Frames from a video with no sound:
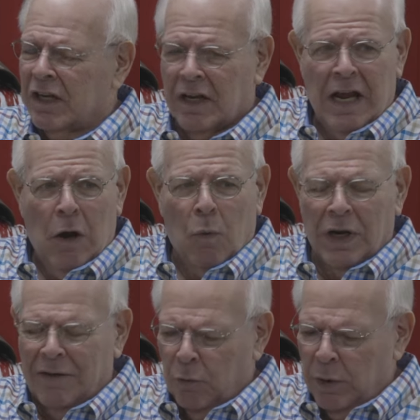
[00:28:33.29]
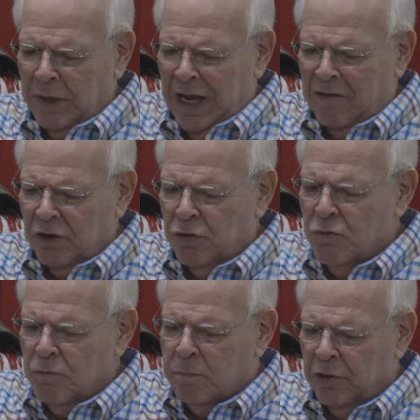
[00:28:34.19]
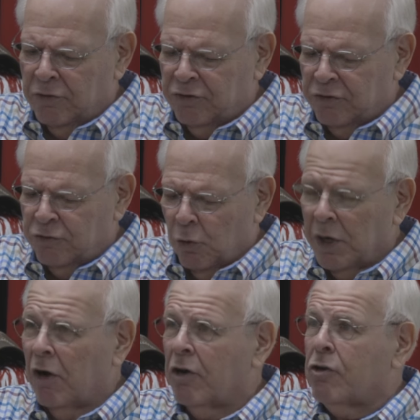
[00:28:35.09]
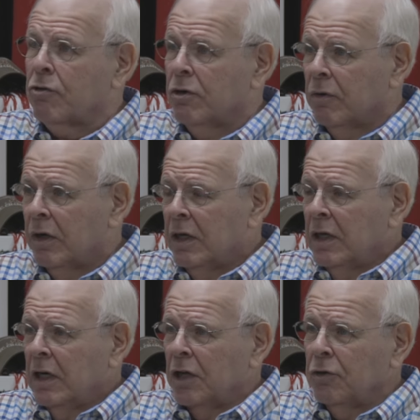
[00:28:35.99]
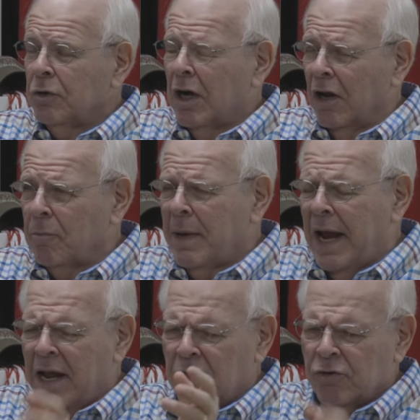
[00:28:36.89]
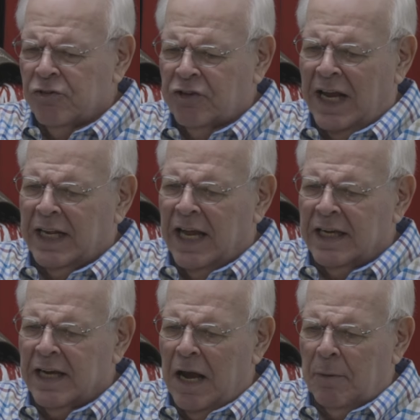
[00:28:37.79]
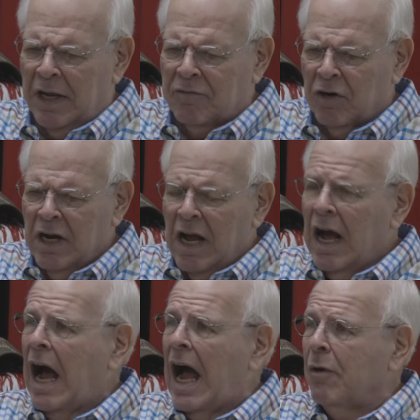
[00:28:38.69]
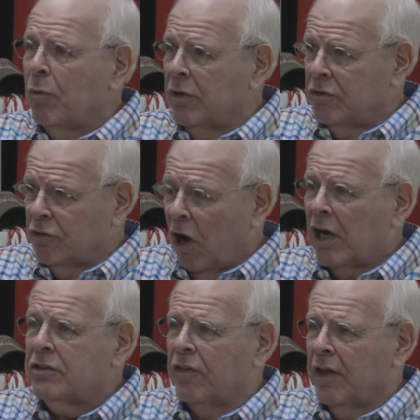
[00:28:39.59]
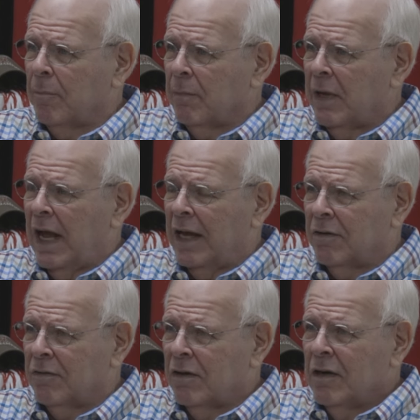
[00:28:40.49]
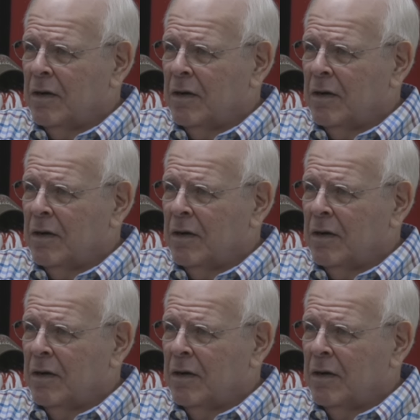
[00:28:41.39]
And whenever we would have a new person join our crew, a new color man, a new sideline guy, whatever, I would talk to them and